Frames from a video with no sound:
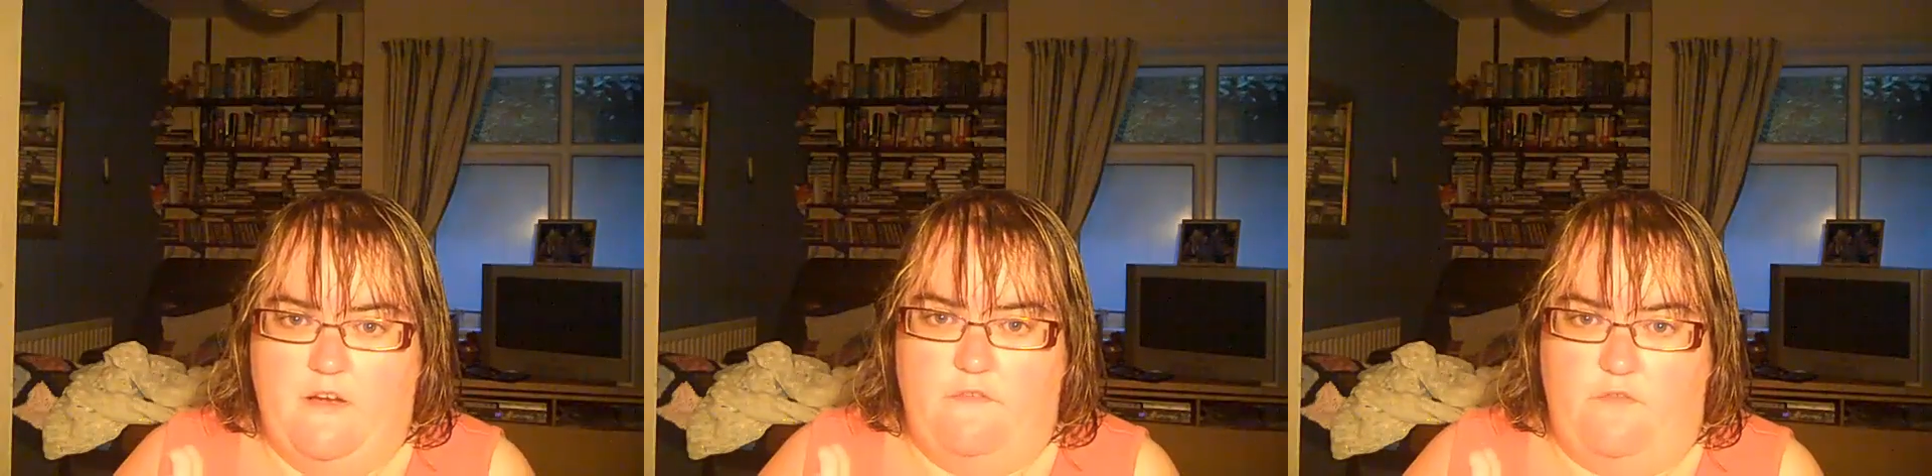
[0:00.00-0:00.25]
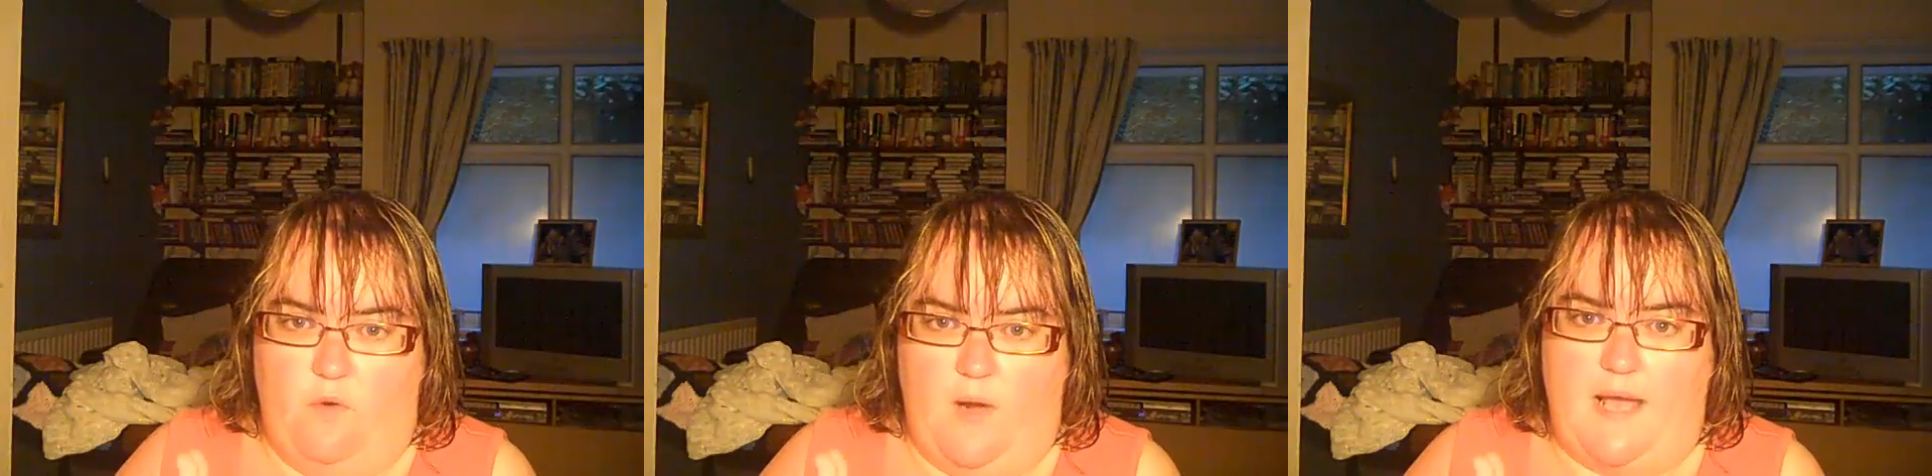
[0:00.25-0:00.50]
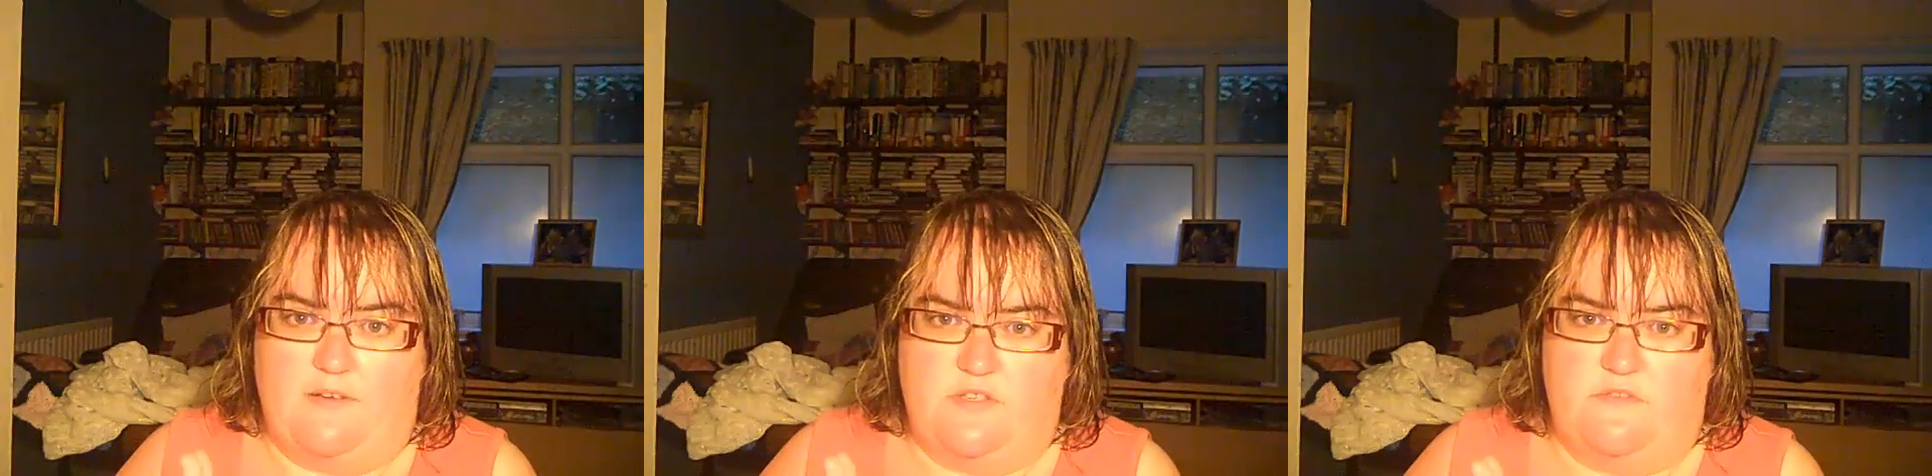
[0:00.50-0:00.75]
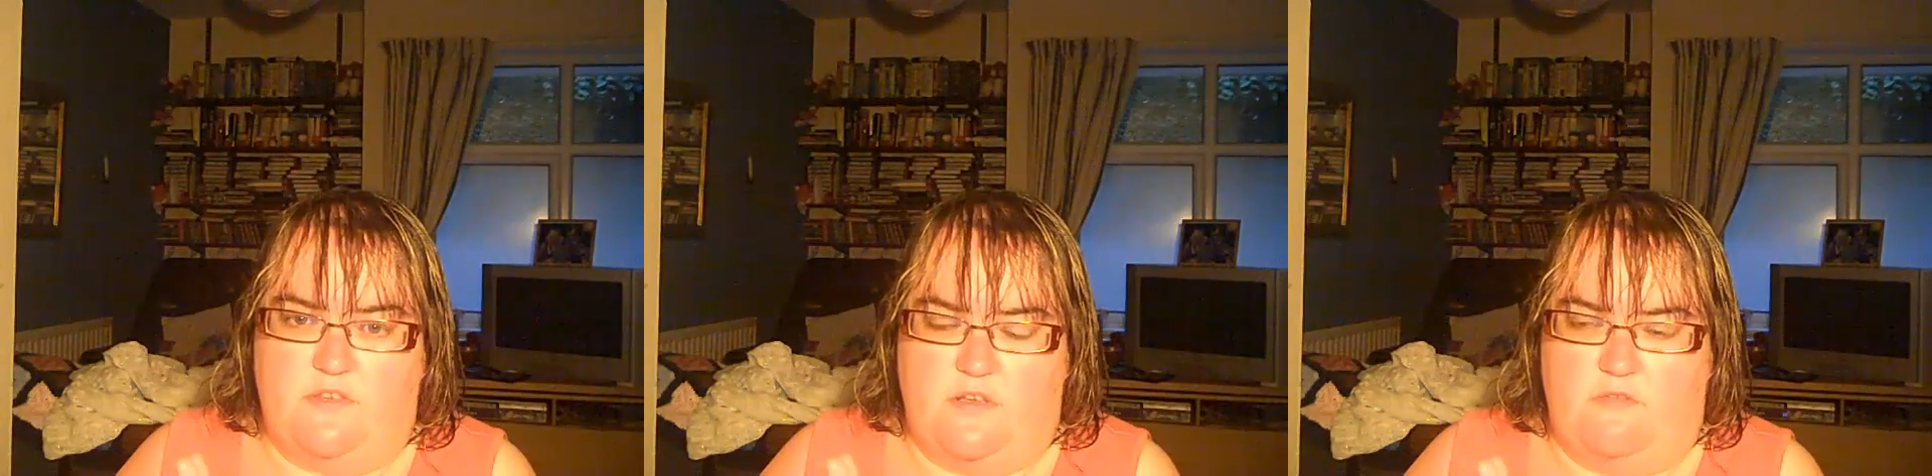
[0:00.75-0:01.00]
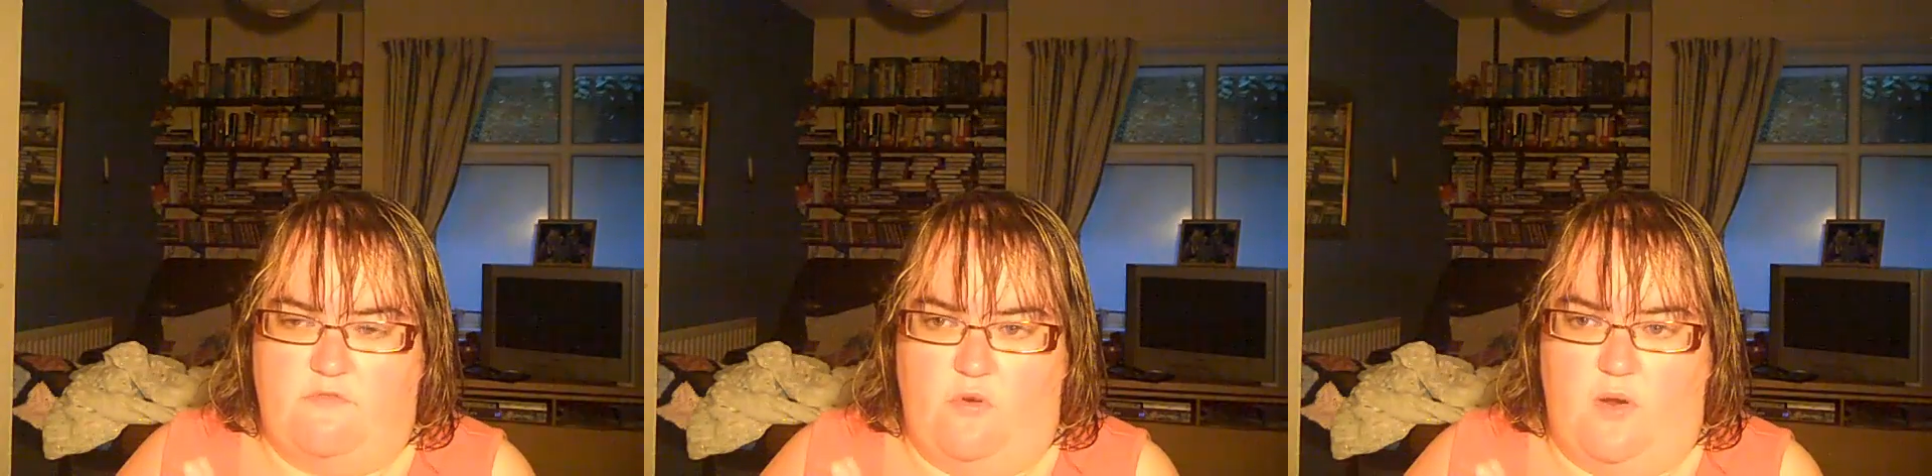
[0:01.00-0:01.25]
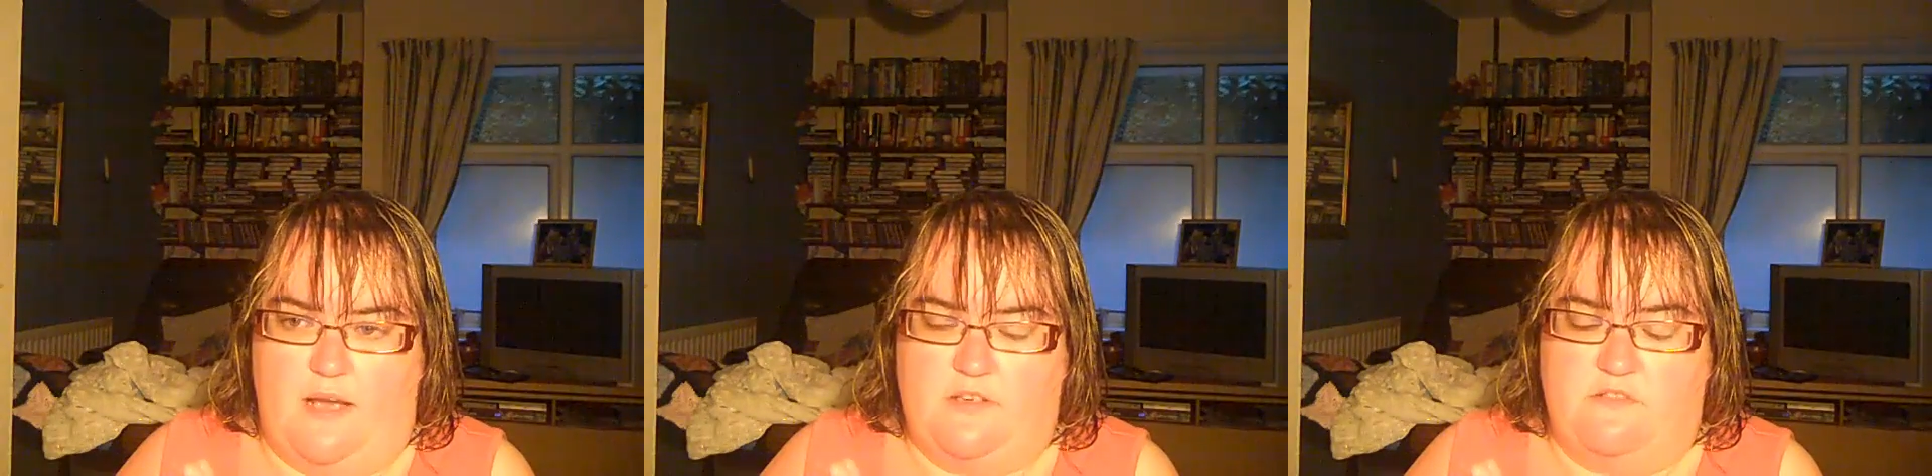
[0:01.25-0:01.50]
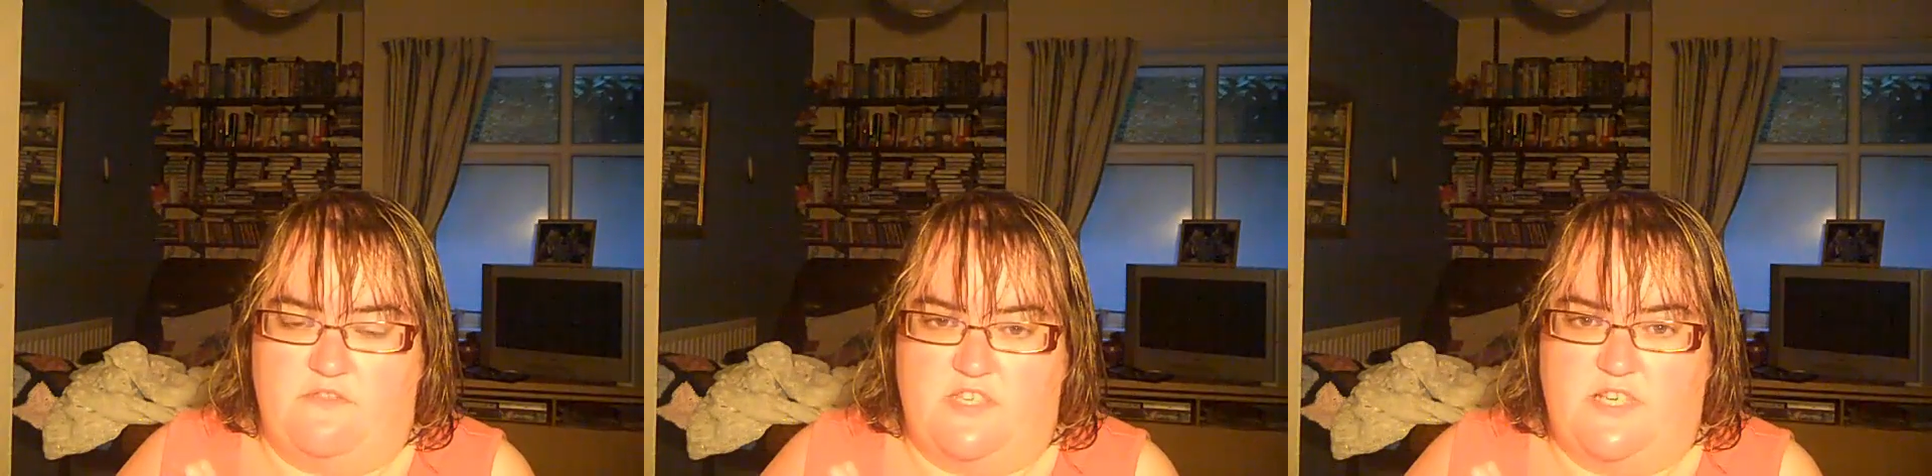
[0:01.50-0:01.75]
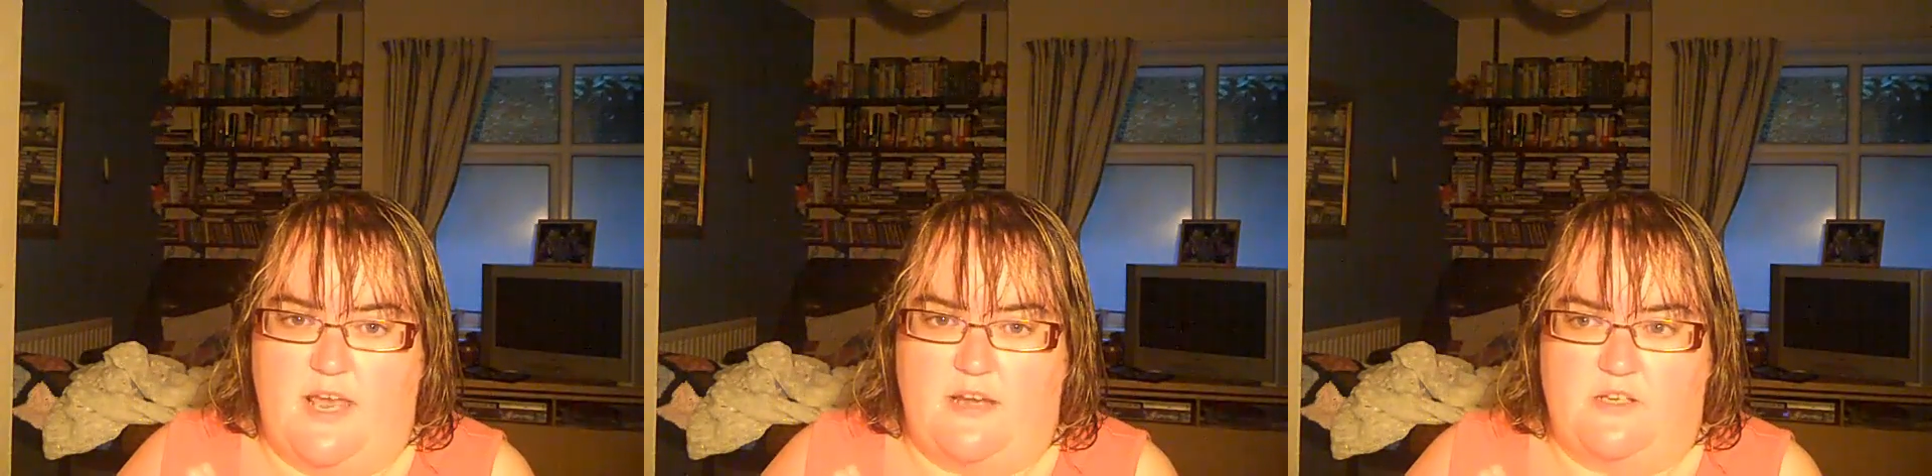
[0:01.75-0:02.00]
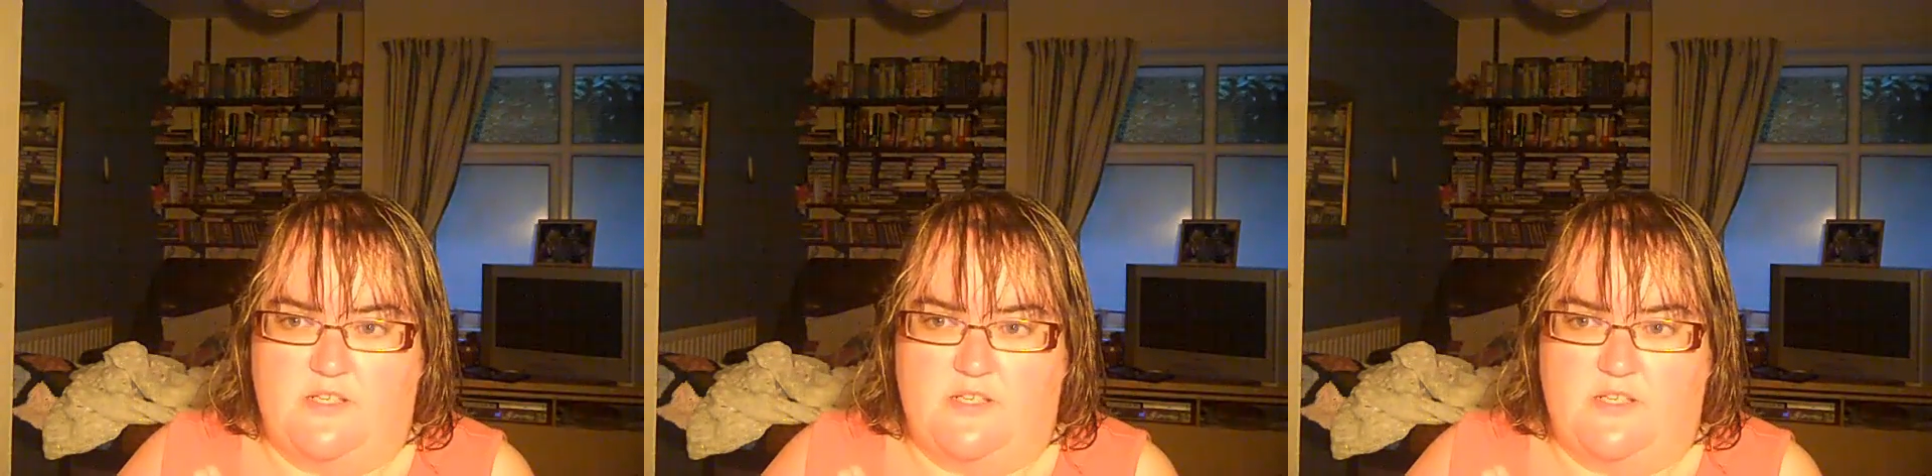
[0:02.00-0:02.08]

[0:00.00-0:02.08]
fall out of the tent,